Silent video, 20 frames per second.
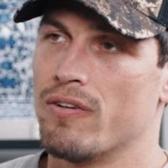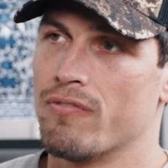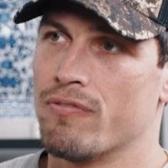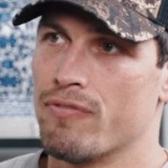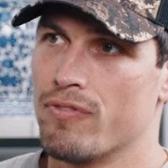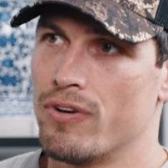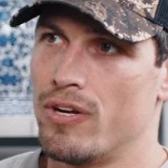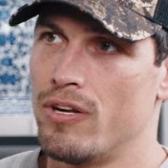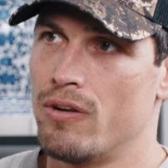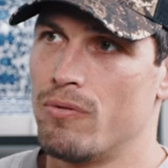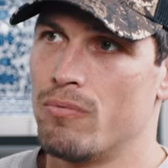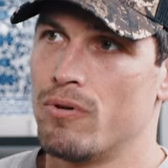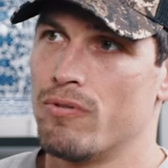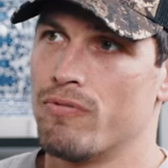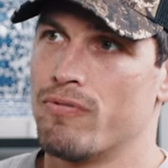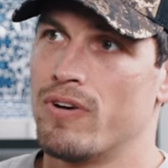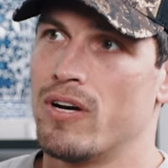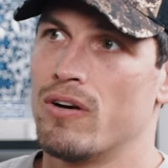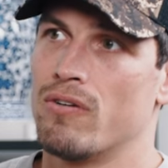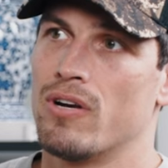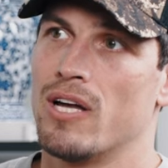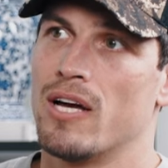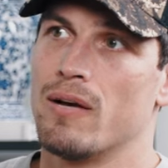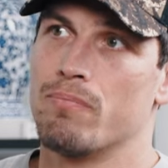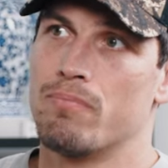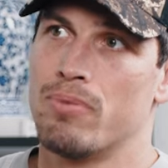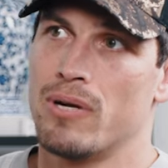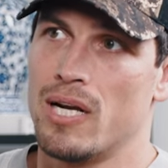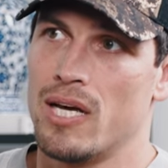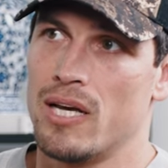like freedom it felt
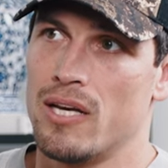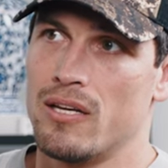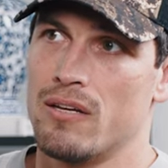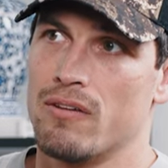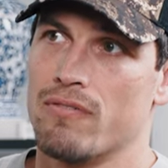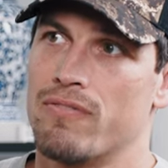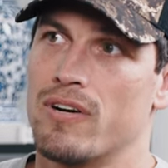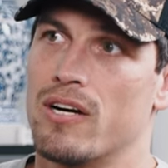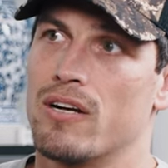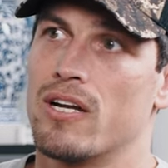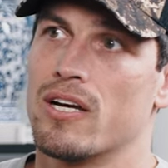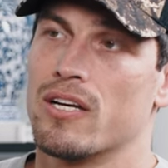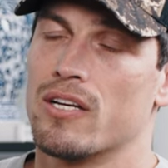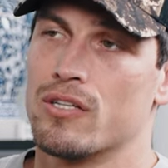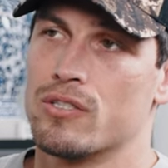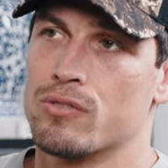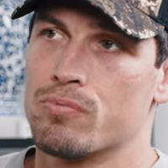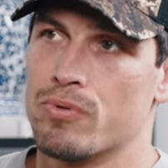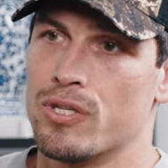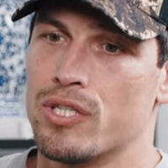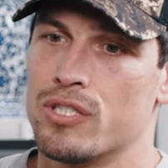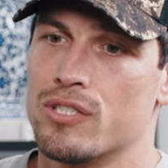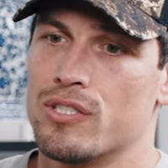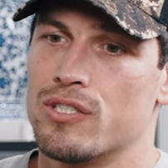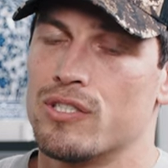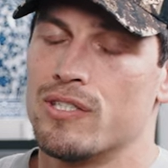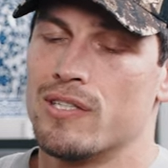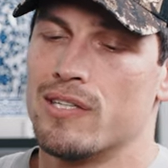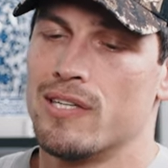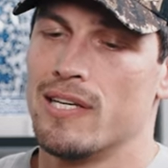like play it felt like
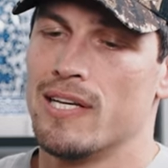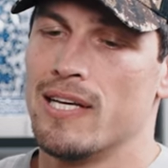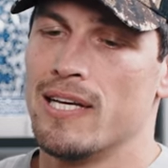expression